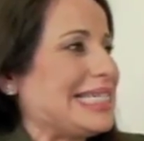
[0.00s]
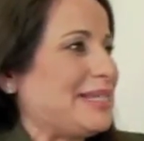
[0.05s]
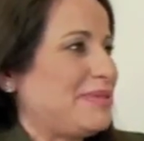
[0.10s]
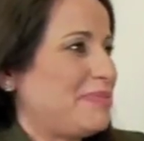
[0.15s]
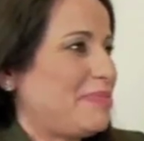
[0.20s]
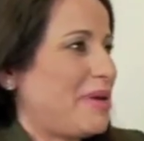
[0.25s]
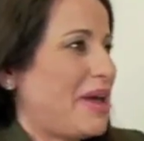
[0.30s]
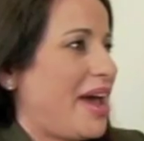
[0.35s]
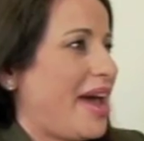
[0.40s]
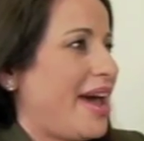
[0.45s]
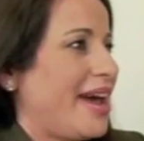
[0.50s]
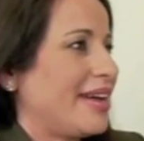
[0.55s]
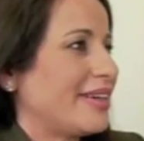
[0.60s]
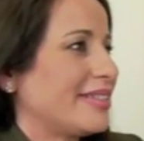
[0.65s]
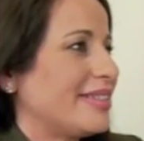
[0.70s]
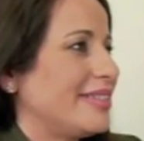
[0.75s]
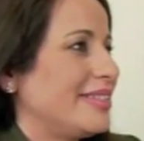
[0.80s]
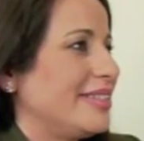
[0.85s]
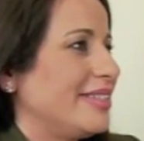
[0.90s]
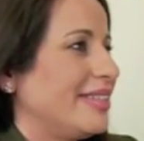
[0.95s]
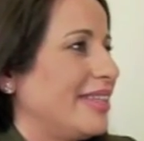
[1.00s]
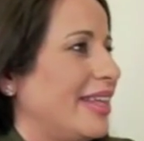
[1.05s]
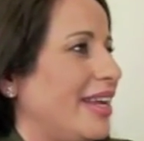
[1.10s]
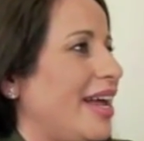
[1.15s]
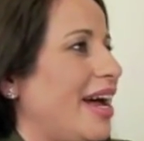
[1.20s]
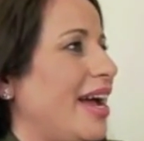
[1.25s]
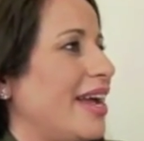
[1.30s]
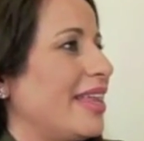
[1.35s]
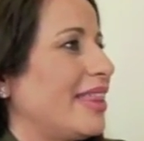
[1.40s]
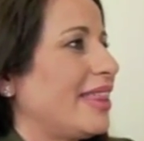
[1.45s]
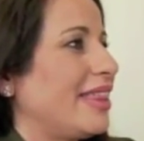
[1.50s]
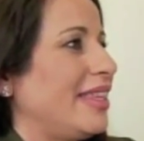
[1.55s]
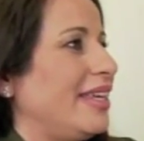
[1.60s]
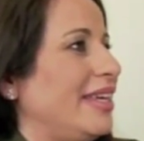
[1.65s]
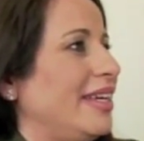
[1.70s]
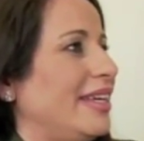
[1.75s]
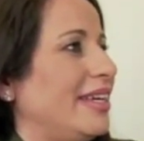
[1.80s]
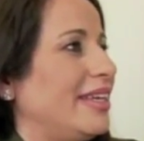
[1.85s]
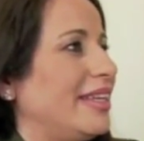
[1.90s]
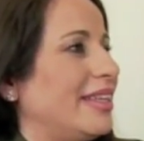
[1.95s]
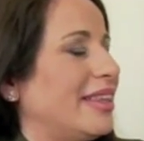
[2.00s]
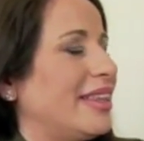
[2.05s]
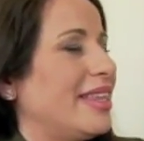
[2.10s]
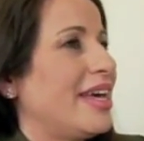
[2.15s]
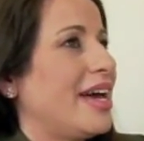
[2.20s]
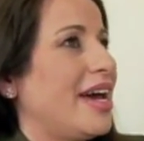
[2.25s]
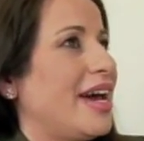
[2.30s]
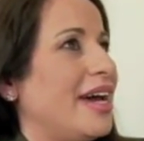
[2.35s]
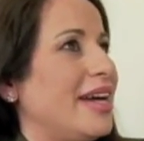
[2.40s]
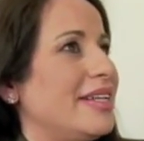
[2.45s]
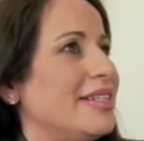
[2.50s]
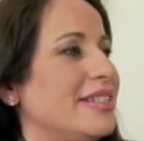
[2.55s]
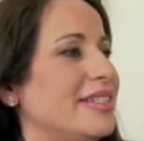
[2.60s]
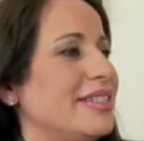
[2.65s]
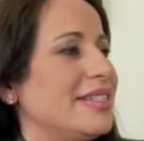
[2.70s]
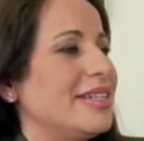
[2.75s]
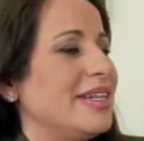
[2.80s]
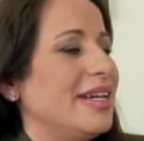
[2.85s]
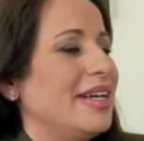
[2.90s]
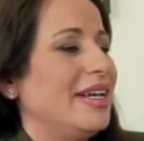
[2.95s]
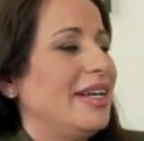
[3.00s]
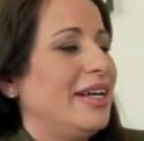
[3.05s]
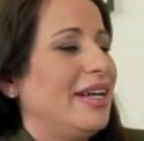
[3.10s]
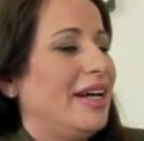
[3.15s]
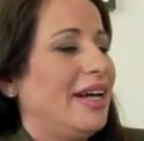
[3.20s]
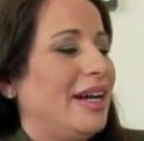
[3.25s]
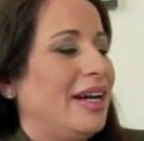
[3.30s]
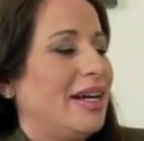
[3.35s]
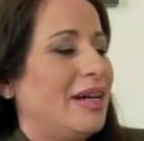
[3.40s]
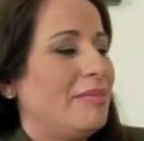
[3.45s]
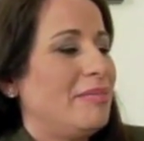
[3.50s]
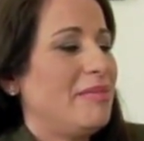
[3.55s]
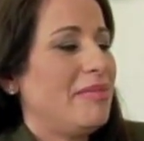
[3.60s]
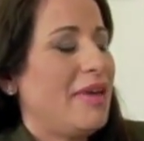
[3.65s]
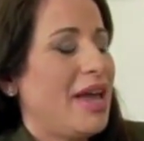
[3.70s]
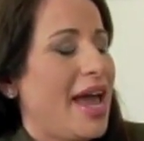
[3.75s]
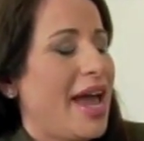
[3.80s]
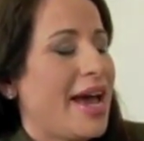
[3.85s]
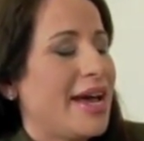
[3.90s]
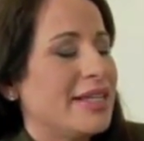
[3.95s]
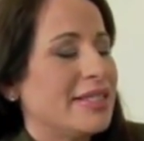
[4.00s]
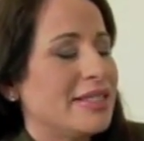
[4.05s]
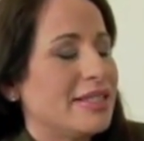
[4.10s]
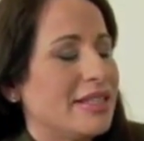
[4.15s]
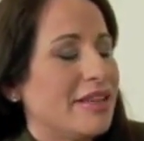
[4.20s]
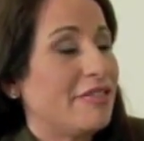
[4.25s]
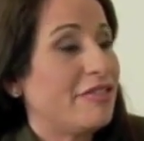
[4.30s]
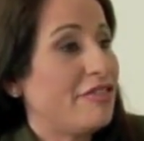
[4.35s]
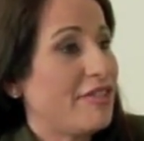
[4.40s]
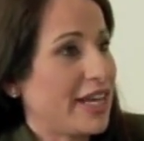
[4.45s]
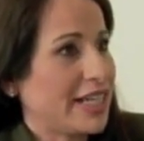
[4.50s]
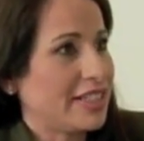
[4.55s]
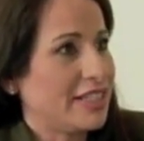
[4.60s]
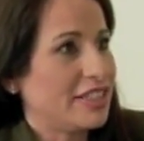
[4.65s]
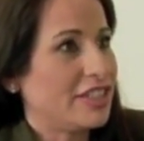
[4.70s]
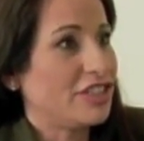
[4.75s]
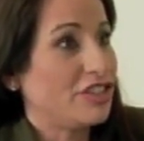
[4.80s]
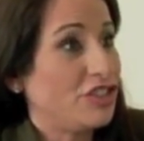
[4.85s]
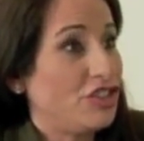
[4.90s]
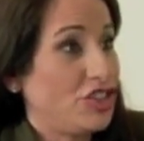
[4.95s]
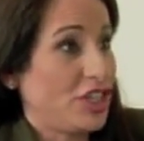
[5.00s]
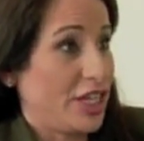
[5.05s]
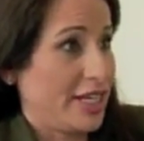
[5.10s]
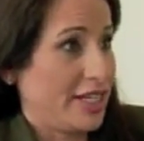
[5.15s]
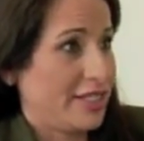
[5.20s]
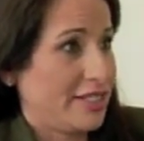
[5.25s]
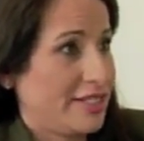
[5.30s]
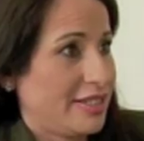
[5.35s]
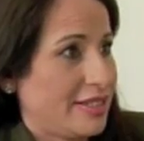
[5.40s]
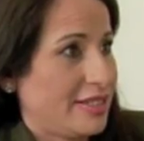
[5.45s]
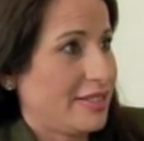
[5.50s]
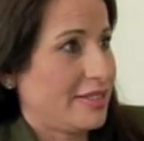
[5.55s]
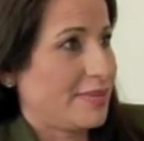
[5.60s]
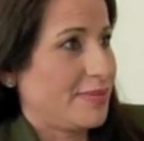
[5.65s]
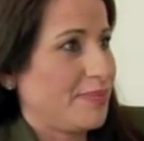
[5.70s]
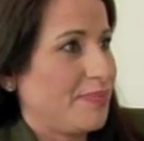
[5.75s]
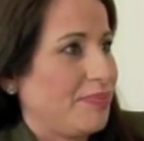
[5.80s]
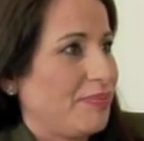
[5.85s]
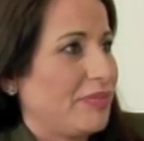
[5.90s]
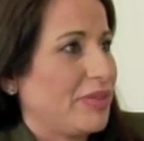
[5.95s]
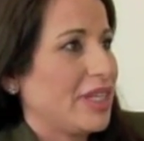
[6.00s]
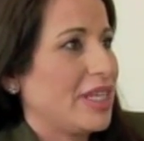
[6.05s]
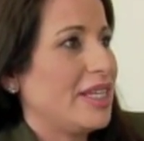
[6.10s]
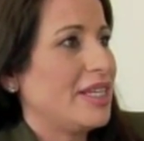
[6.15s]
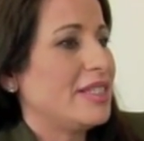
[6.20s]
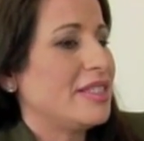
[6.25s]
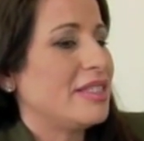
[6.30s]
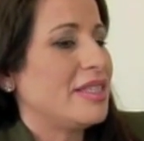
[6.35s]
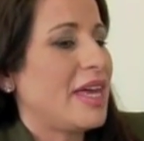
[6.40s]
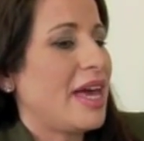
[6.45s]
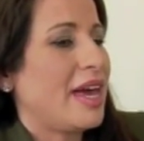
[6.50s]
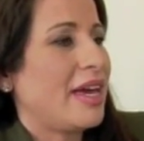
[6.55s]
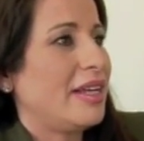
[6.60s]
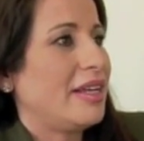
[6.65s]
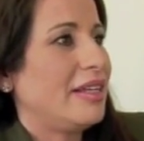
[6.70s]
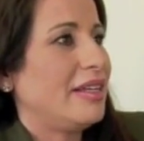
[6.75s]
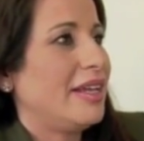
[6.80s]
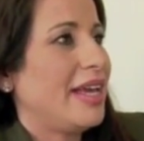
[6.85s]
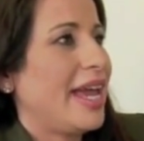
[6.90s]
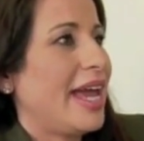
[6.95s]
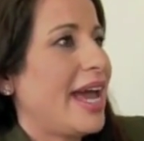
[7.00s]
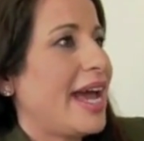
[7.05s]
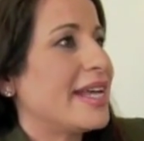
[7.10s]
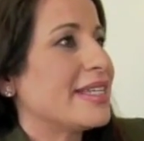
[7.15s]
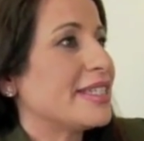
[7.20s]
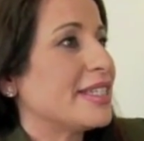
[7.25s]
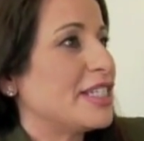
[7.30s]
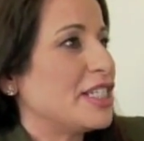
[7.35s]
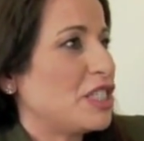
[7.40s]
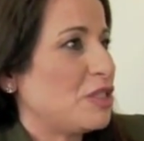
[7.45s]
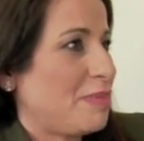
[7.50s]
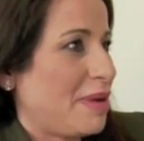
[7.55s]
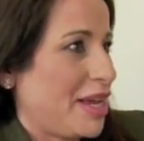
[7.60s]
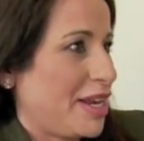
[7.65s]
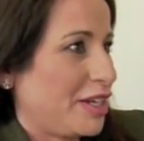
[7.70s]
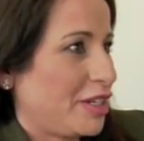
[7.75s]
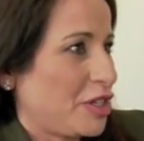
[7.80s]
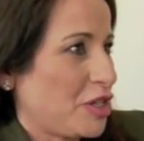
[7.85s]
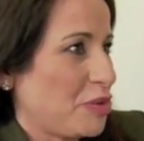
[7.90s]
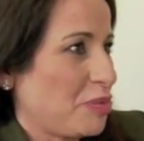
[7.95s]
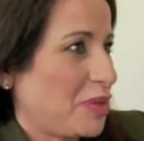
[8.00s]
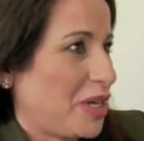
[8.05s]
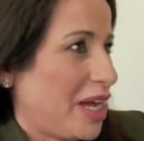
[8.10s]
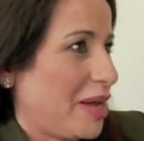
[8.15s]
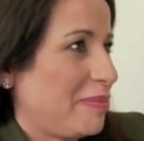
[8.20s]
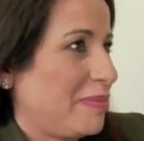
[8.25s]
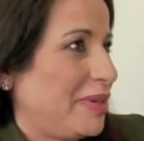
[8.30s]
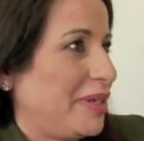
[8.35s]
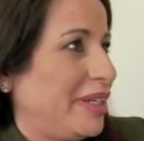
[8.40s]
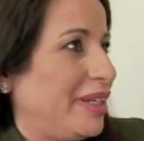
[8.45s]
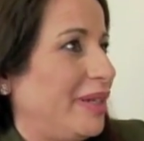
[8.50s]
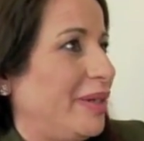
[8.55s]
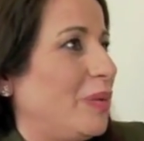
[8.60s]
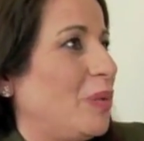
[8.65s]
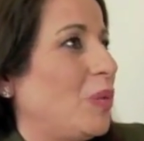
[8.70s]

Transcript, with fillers: impact that I think that um, has affected Genesis is that as a Hispanic owned company,